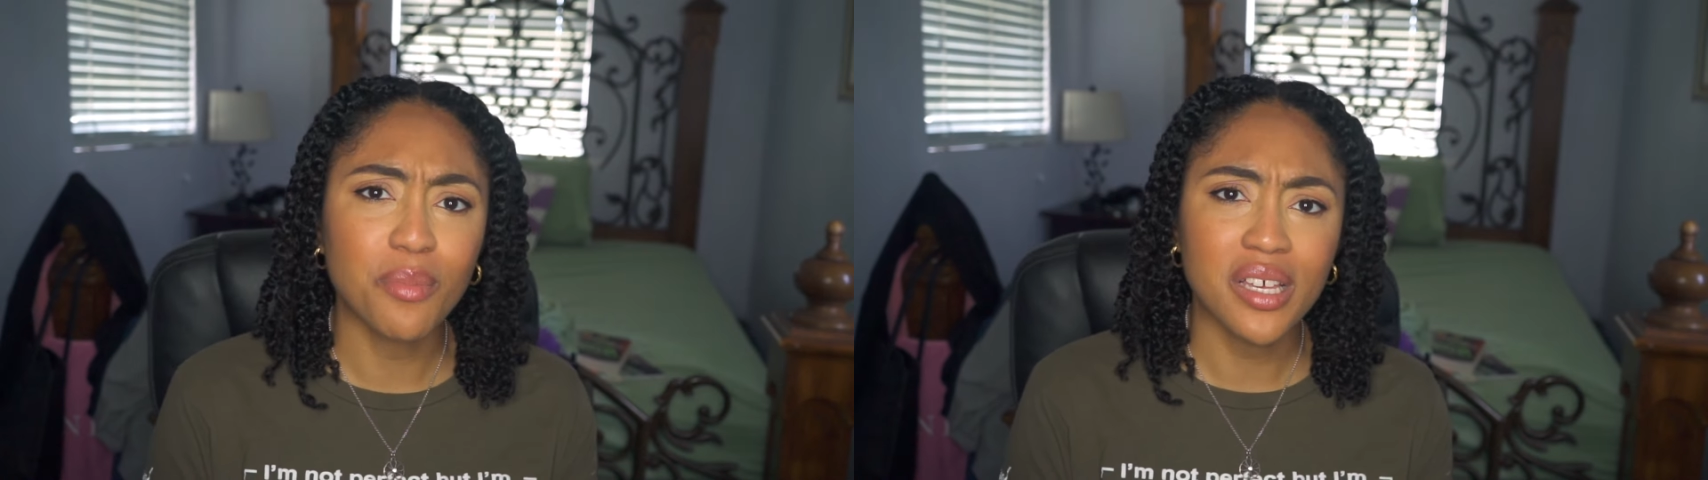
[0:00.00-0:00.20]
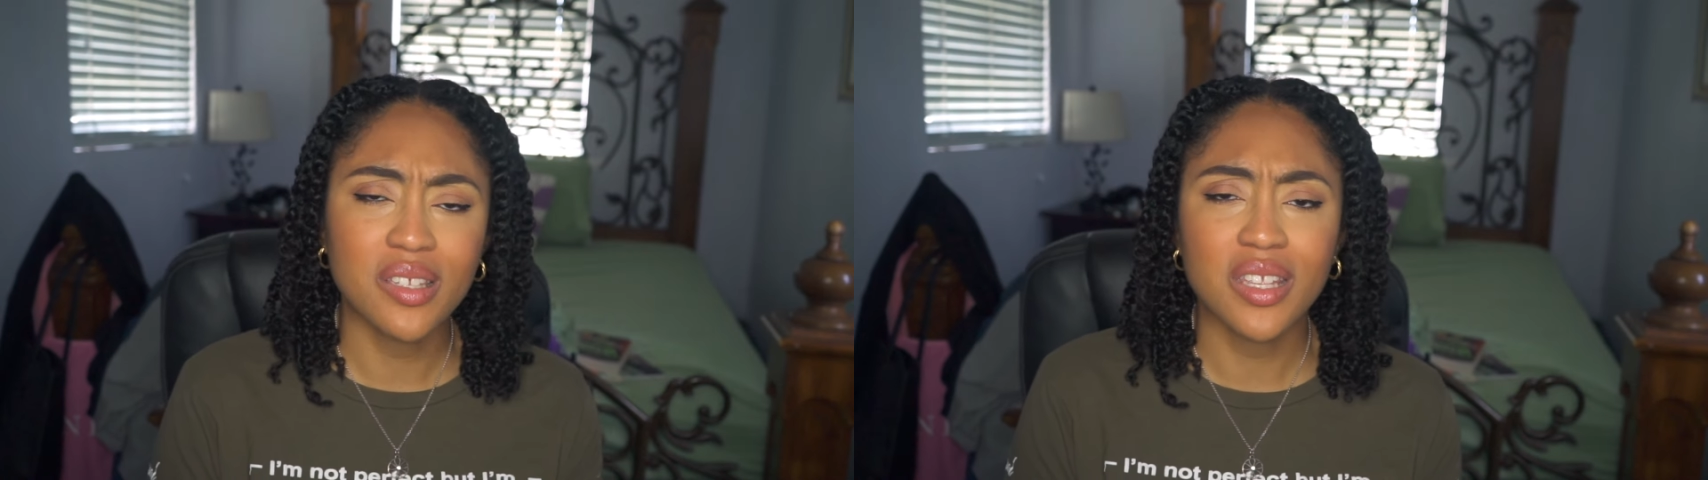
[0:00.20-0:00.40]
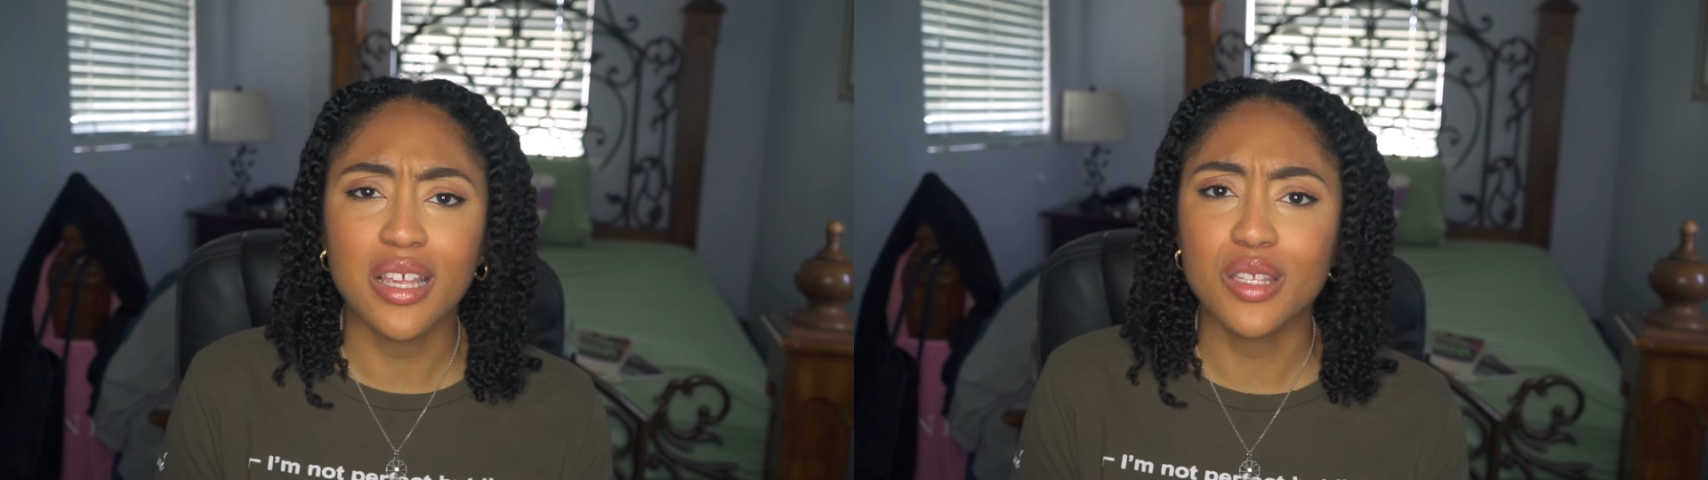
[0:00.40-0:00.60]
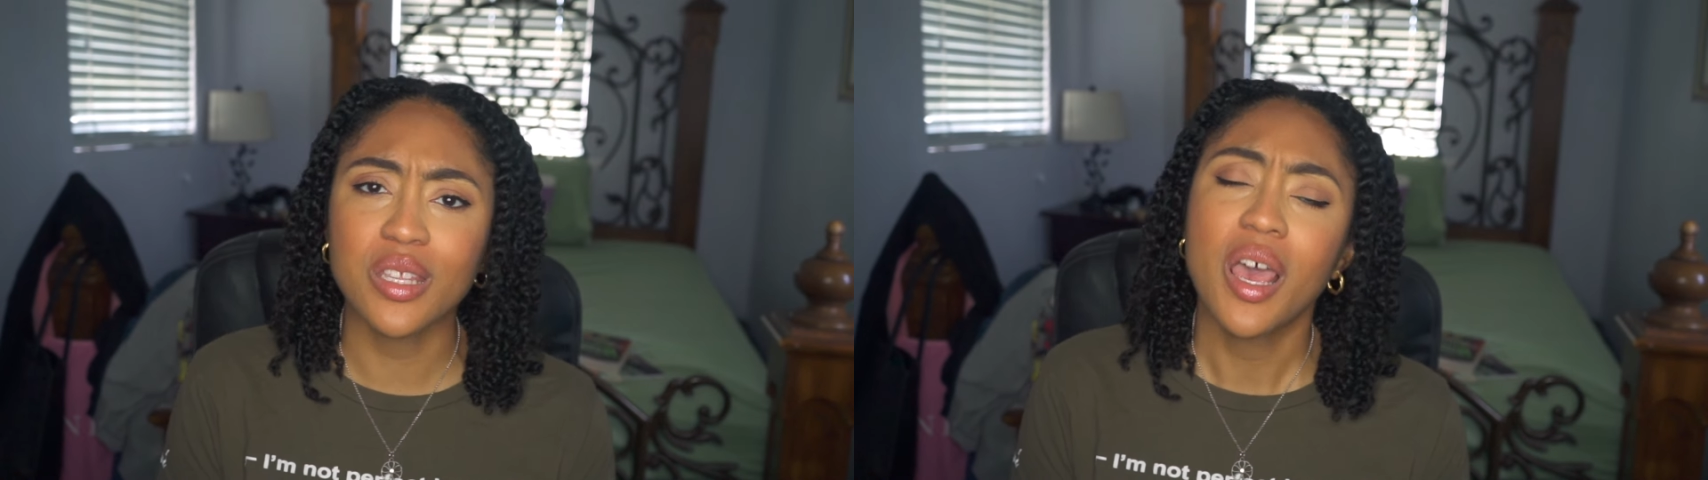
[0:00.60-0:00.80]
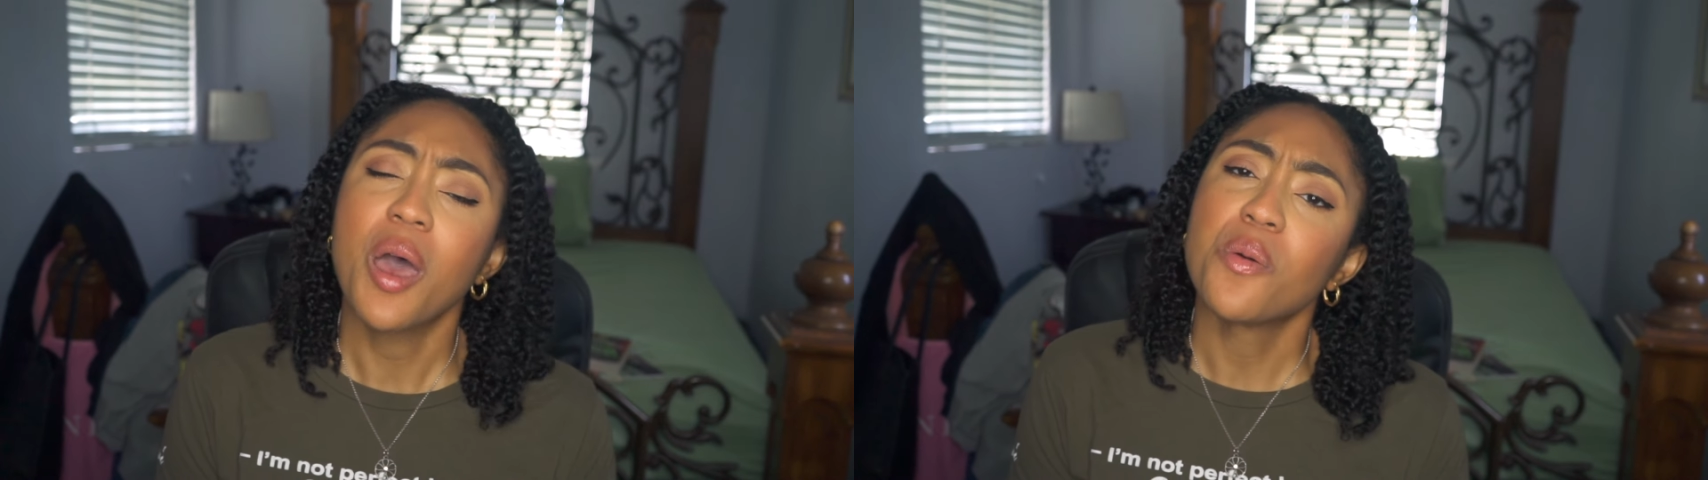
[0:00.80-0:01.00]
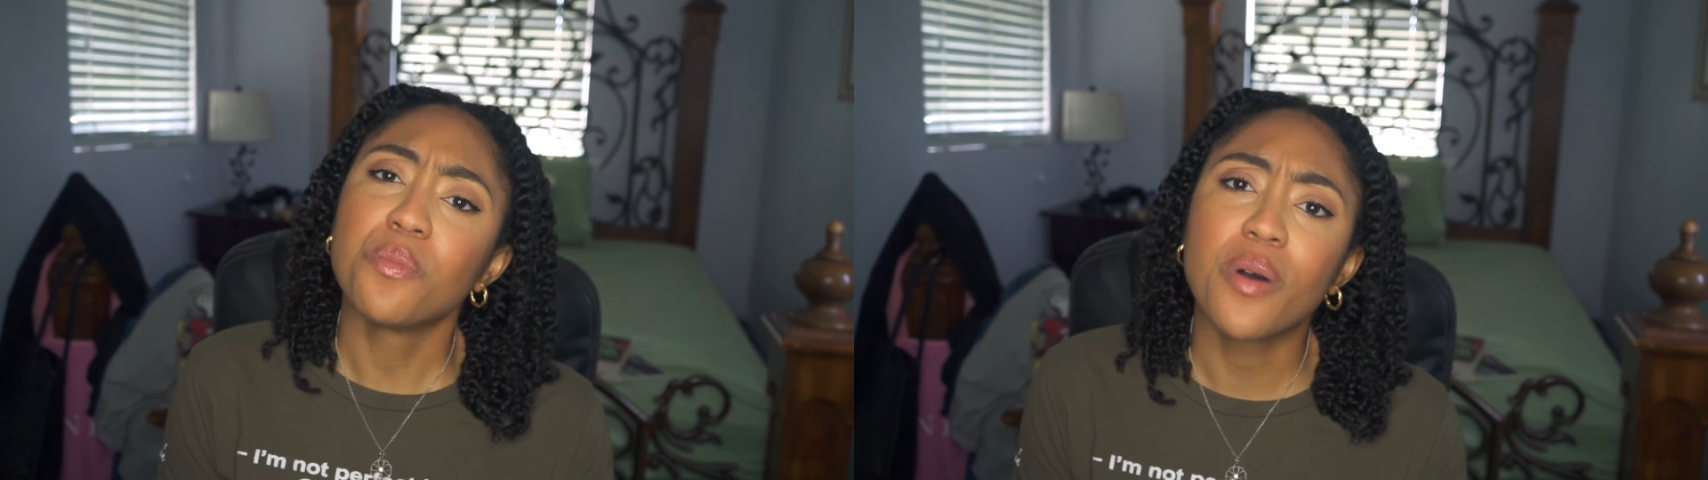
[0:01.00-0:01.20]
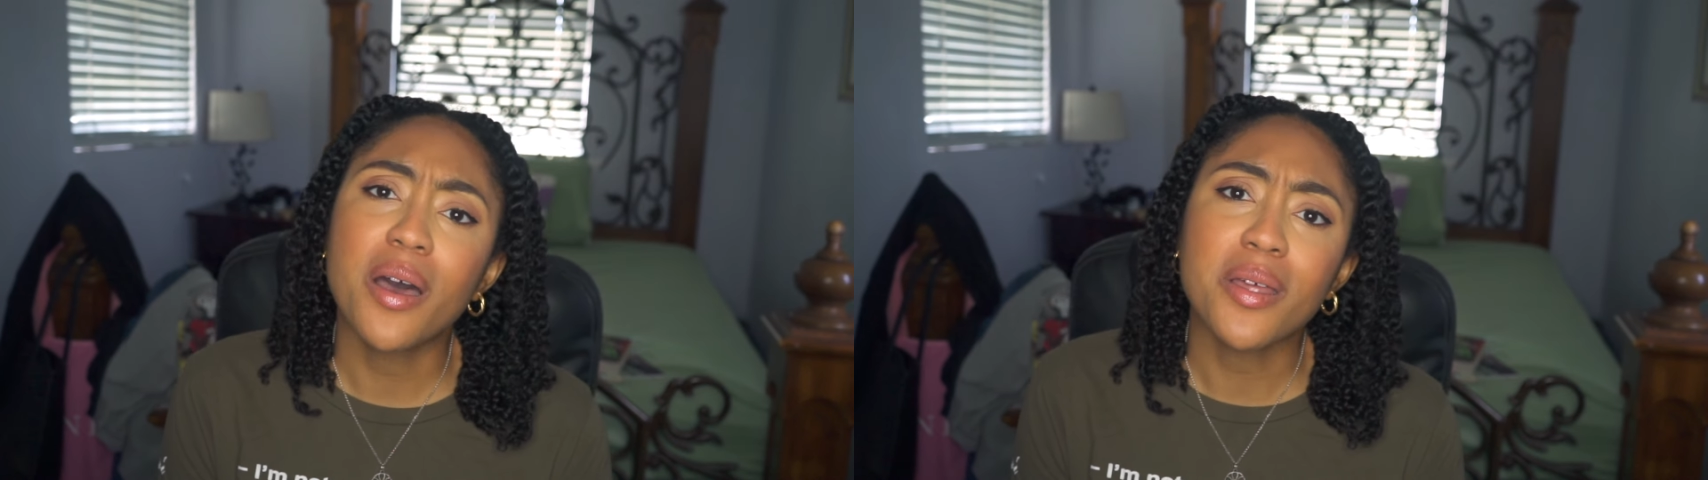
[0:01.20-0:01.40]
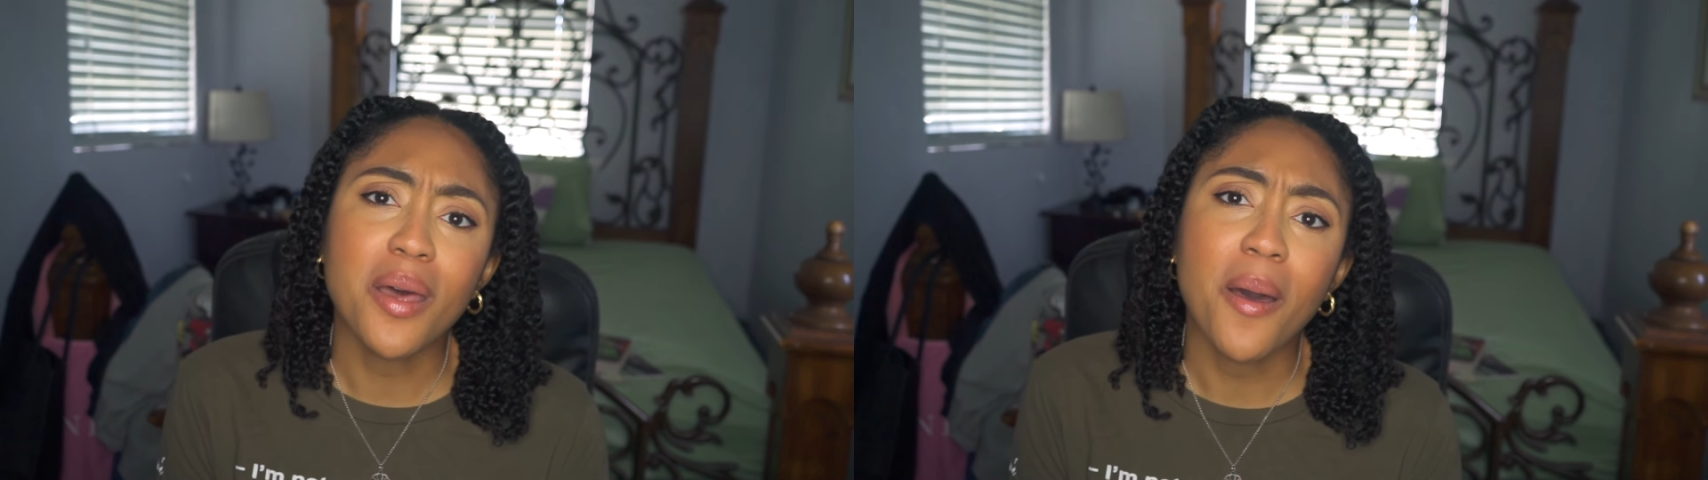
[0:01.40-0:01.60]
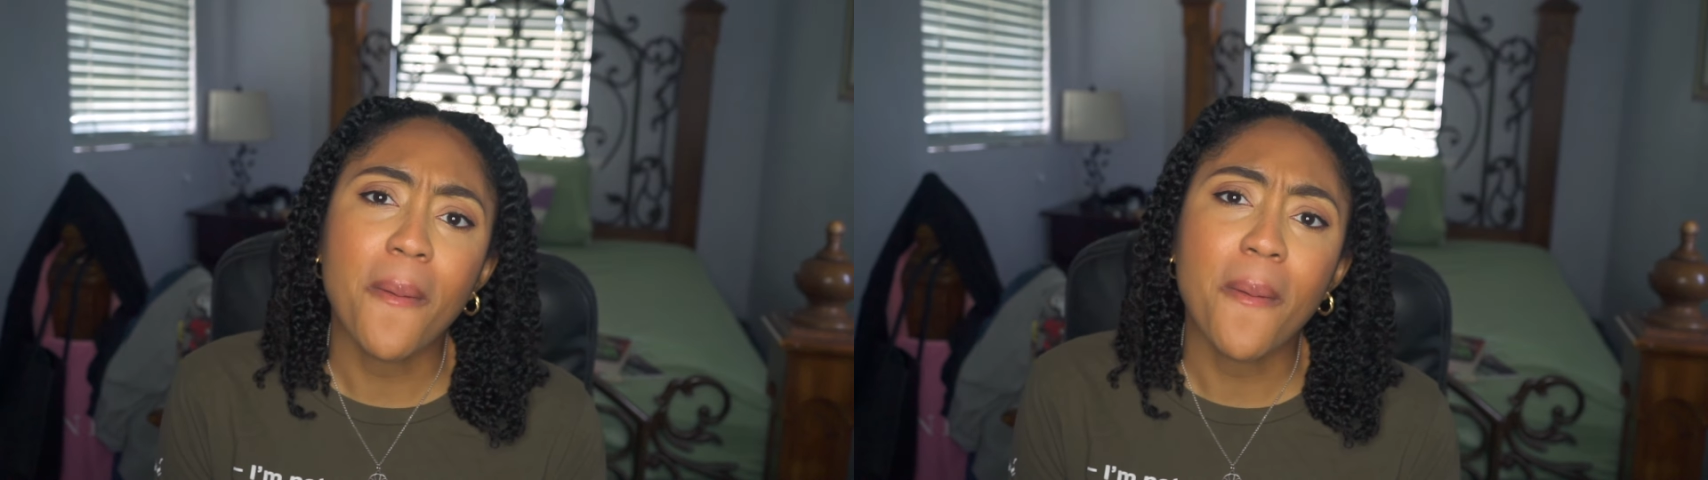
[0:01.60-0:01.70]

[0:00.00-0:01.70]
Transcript: make sense. But